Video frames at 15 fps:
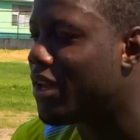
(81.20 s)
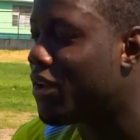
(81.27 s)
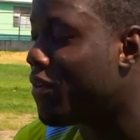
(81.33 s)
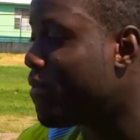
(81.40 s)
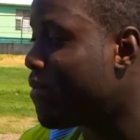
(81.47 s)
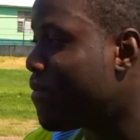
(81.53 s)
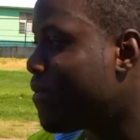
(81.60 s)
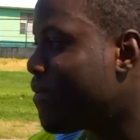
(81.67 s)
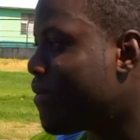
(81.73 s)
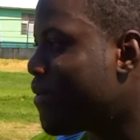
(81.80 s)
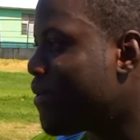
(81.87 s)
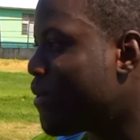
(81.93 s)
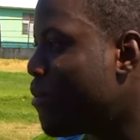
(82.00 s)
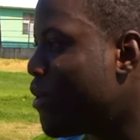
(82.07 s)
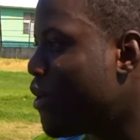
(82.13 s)
I love
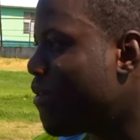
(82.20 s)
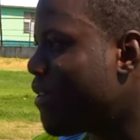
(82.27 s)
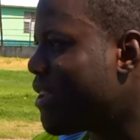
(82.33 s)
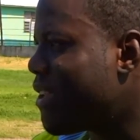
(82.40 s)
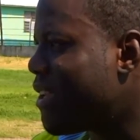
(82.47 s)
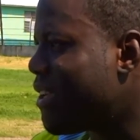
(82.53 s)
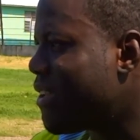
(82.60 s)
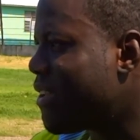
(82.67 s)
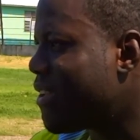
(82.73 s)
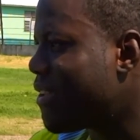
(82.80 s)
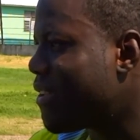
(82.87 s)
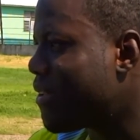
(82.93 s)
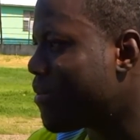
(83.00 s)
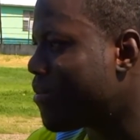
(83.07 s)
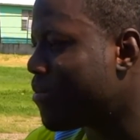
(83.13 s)
to be
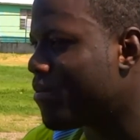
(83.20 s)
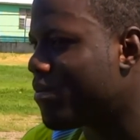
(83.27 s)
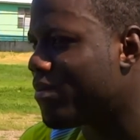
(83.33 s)
overseas.